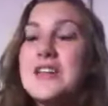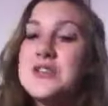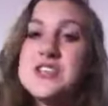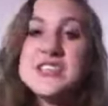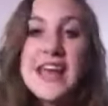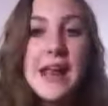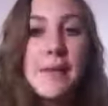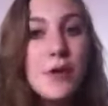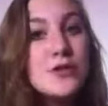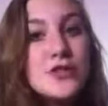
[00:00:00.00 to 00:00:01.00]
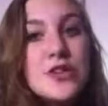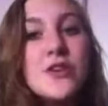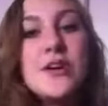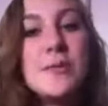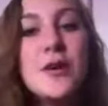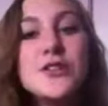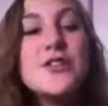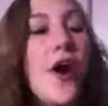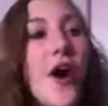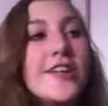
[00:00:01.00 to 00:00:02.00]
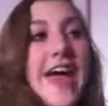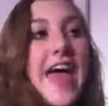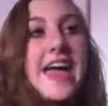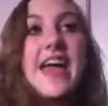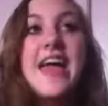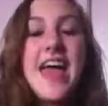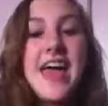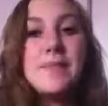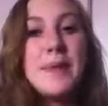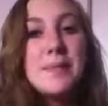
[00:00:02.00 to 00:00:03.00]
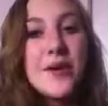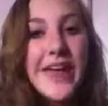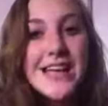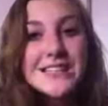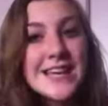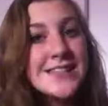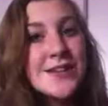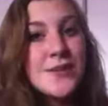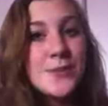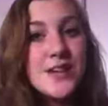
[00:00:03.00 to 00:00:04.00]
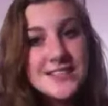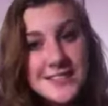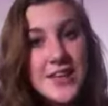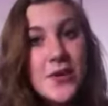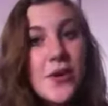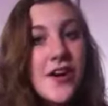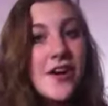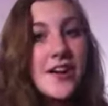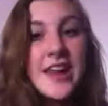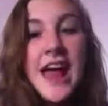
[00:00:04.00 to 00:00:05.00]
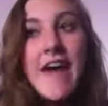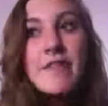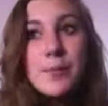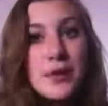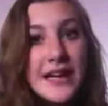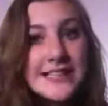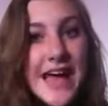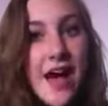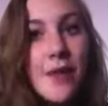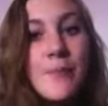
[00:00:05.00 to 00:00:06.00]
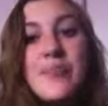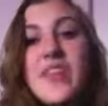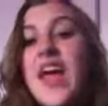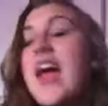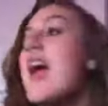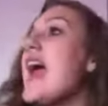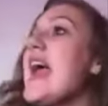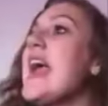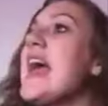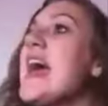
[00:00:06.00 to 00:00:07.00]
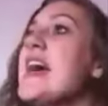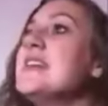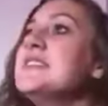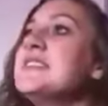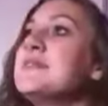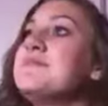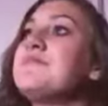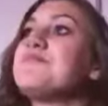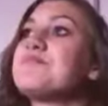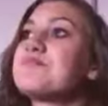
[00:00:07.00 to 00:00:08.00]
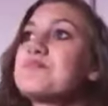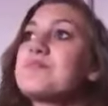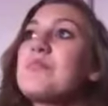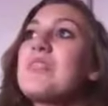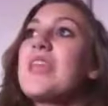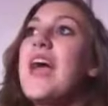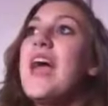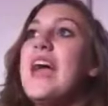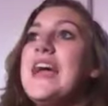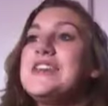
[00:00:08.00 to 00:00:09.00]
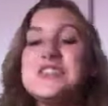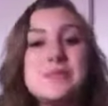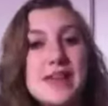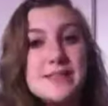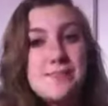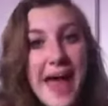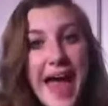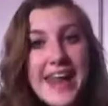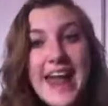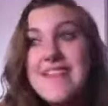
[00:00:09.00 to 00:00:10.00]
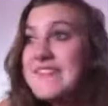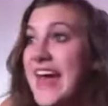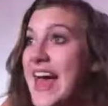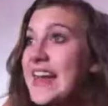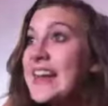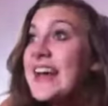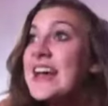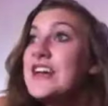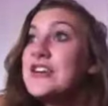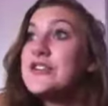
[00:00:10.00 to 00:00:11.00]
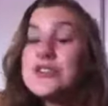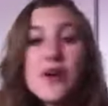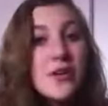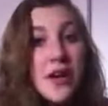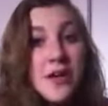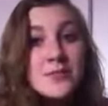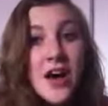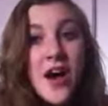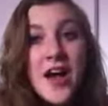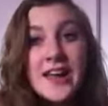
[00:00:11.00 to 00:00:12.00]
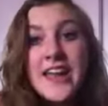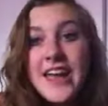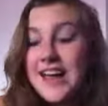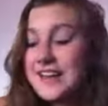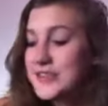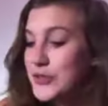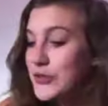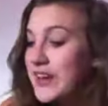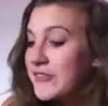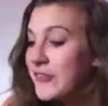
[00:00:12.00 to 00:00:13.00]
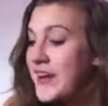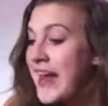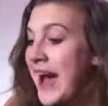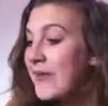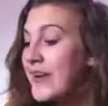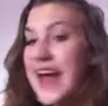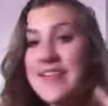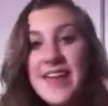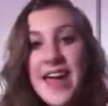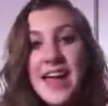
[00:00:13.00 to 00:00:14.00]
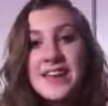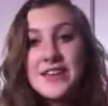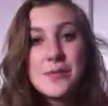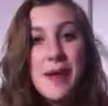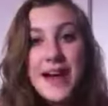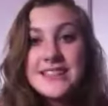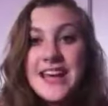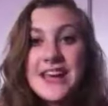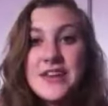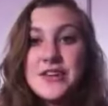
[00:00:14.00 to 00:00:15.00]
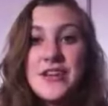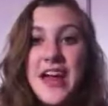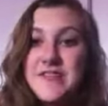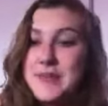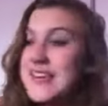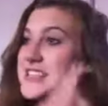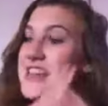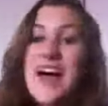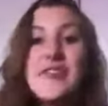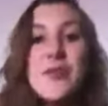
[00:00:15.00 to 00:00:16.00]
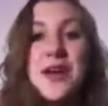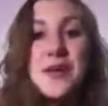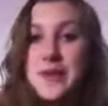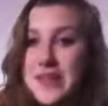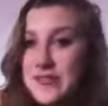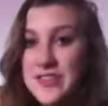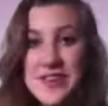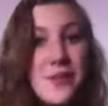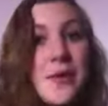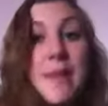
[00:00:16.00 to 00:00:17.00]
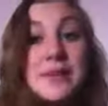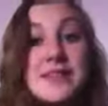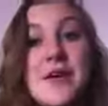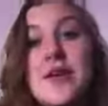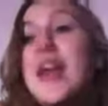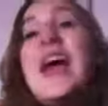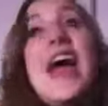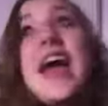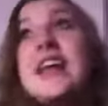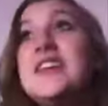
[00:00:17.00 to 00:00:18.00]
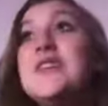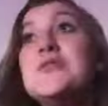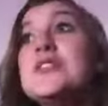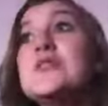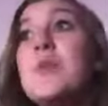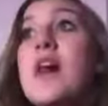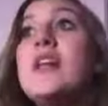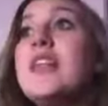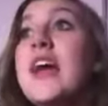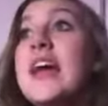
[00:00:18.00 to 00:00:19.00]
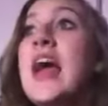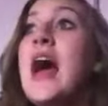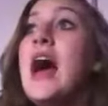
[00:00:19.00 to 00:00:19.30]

just get emotional, you're emotional all day, and people can't say certain words to you, or you're gonna have a breakdown, and it's bad. And then your show comes on, and it's great for an hour, and then you're back to hating your life because you have to wait a week for the new episode, and you just wanna, like,